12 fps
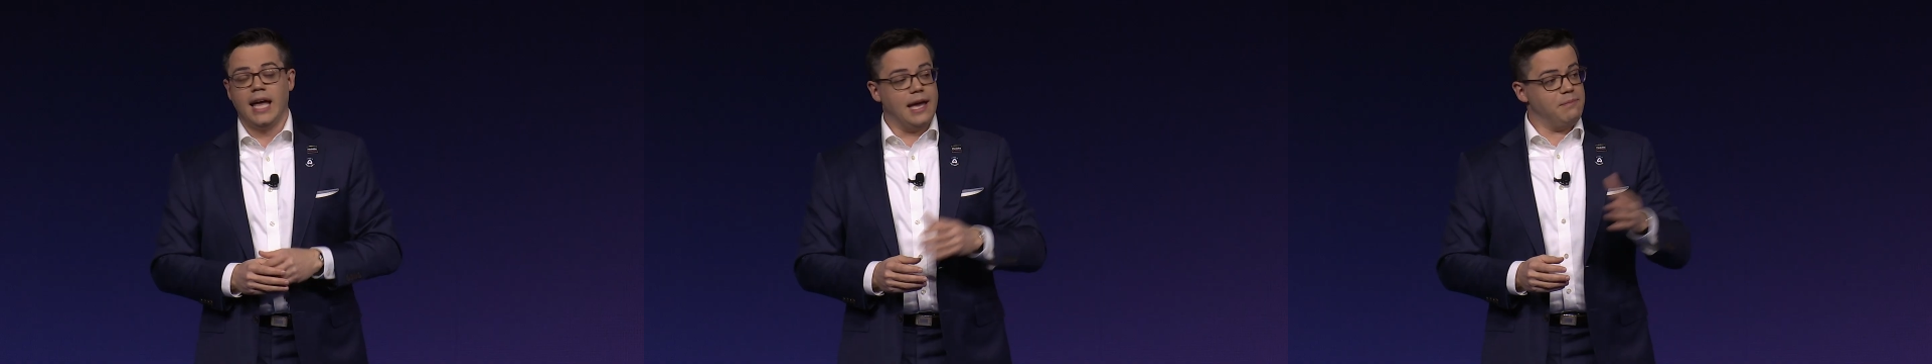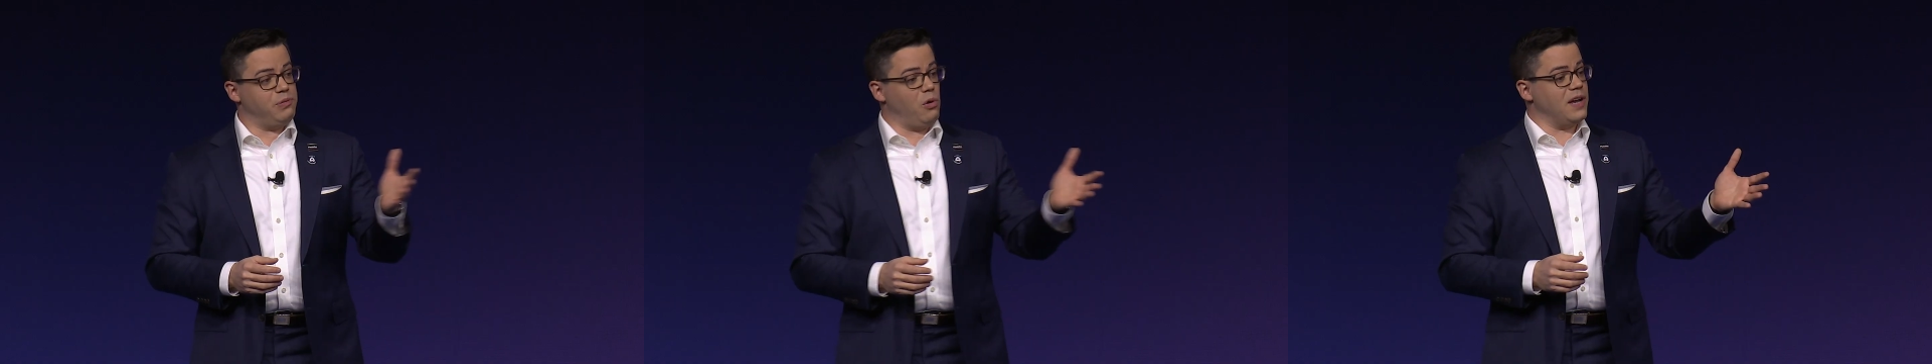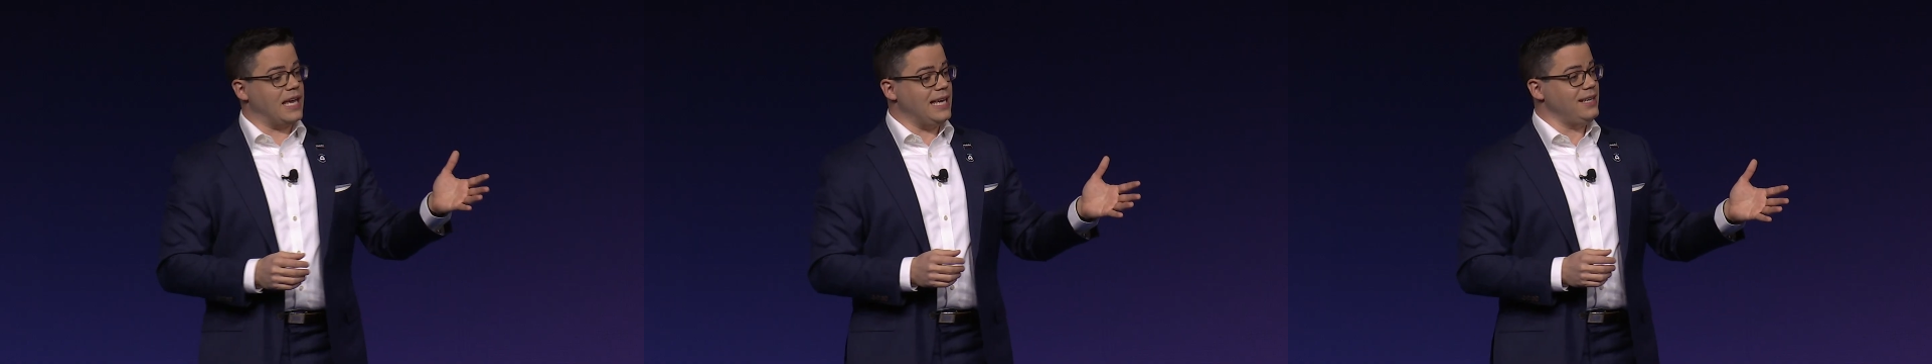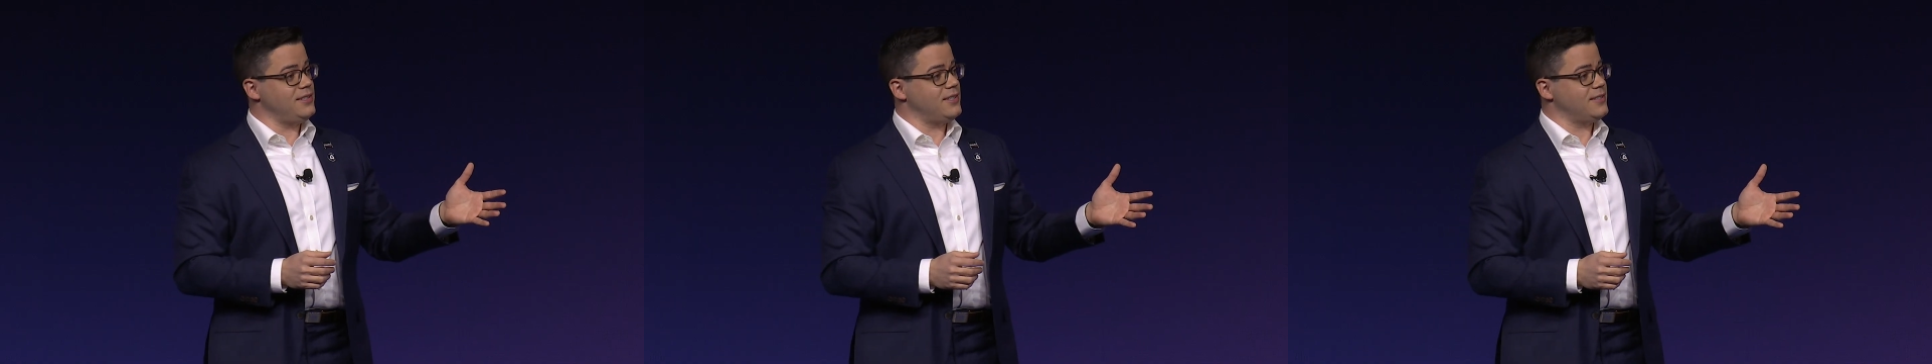
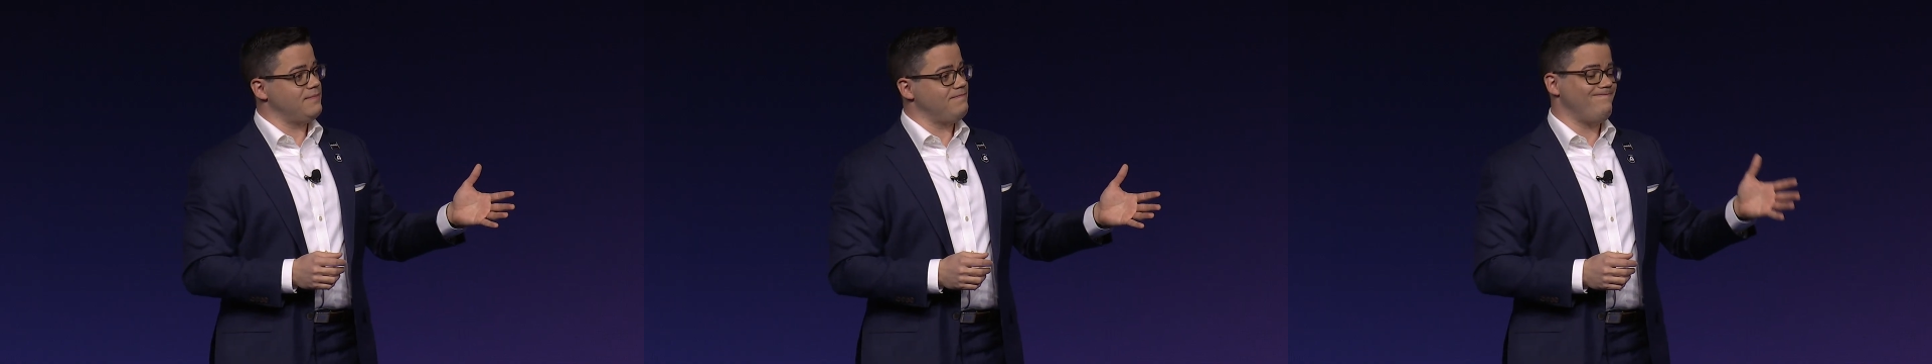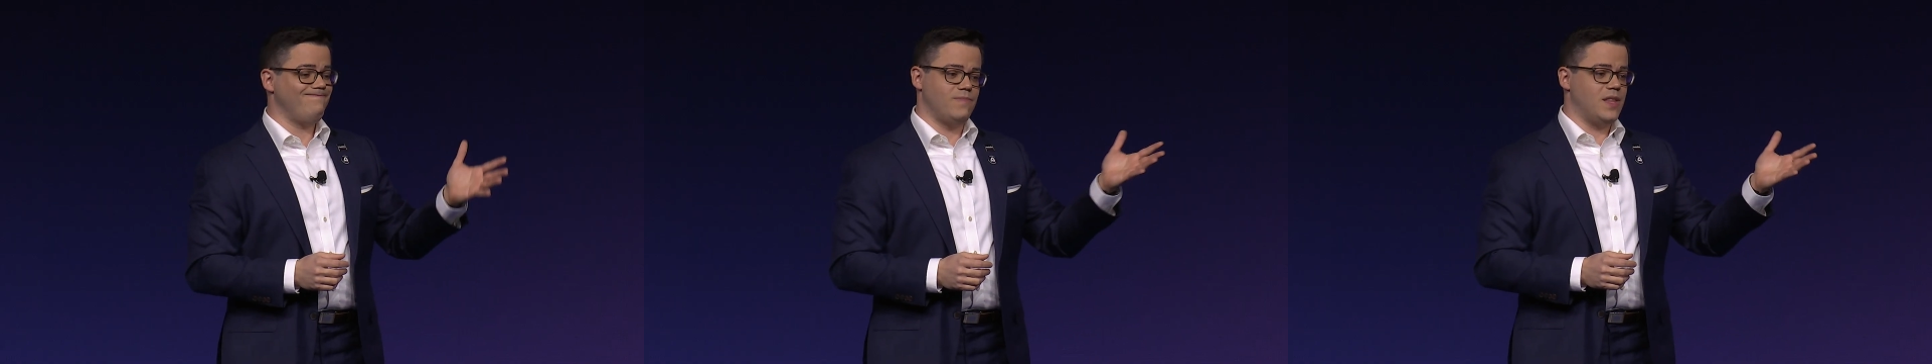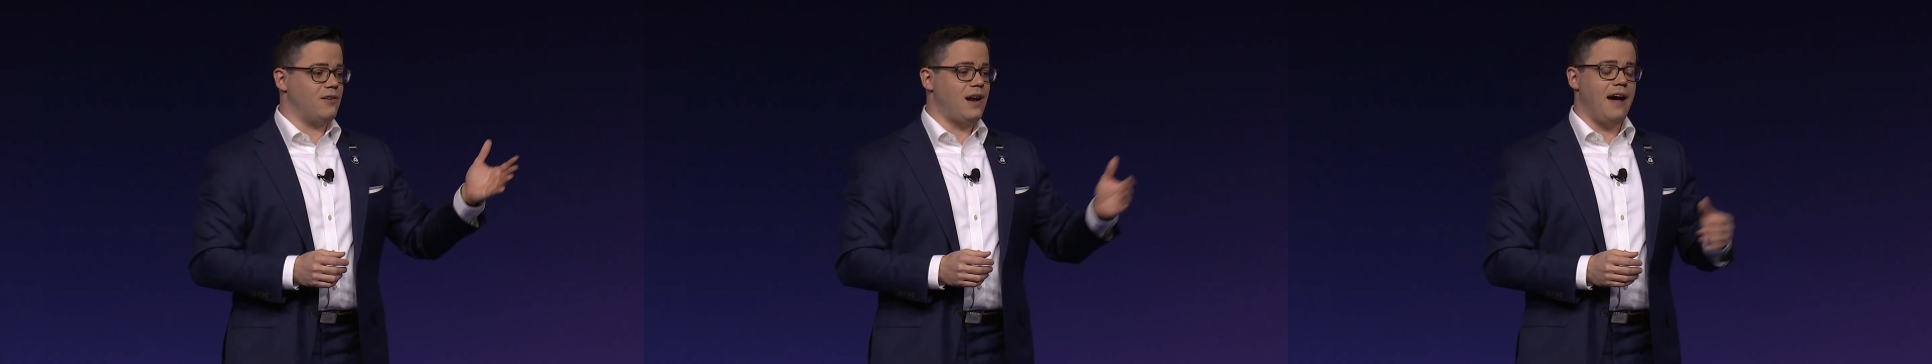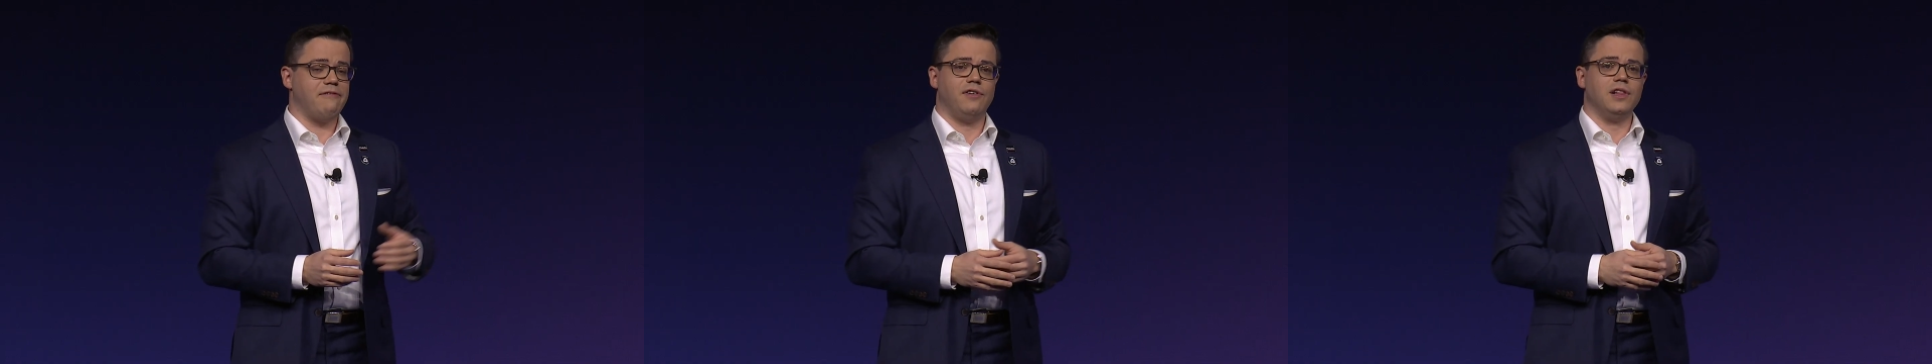Employees, they're
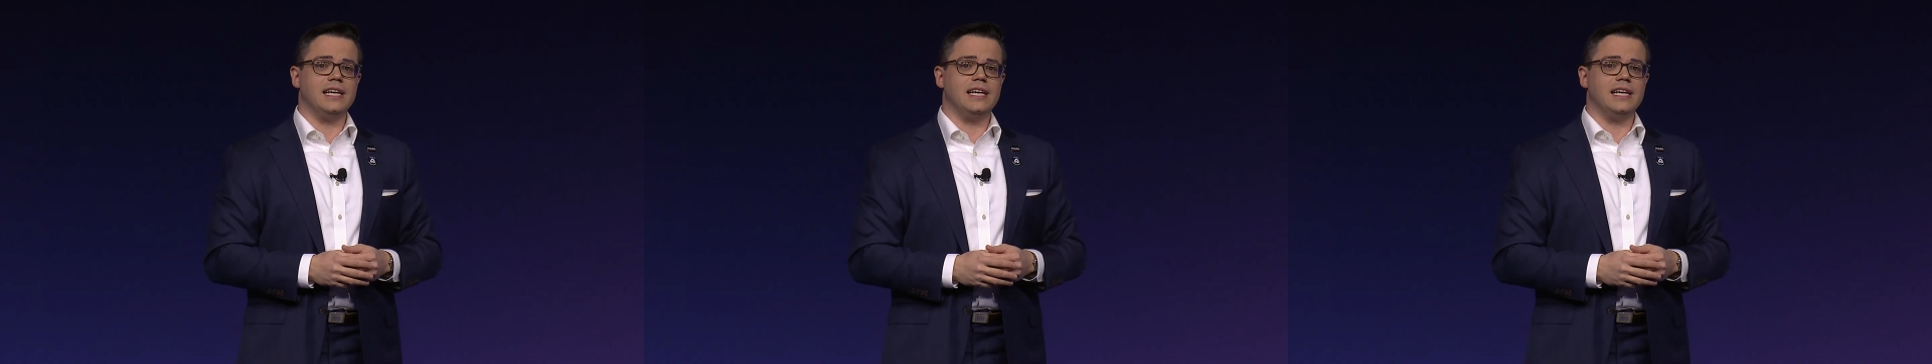not fully